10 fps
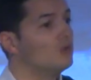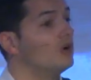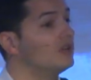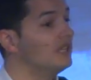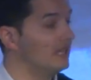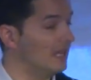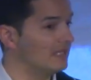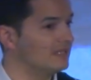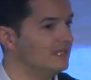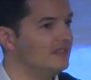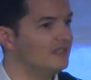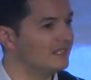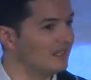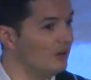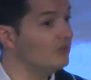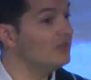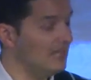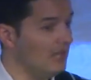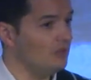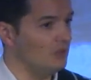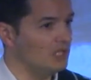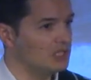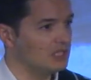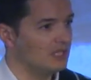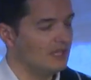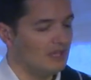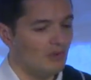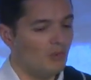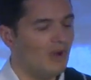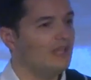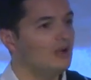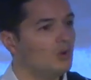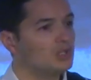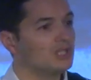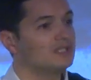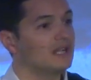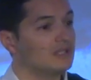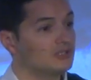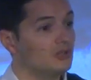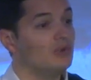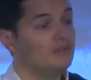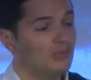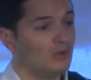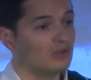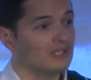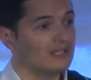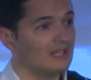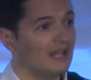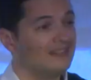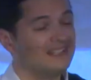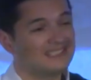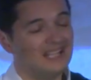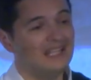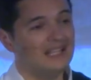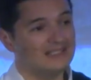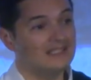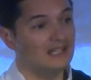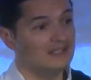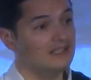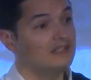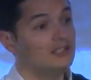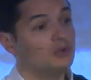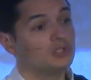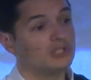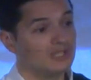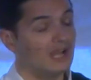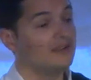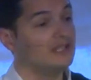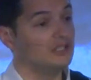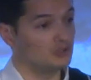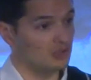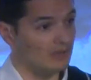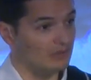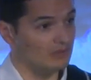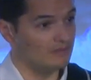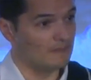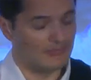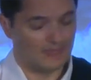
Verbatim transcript: are warning us in their own language why oceans are so important, and they're telling us they are, that the oceans are in trouble.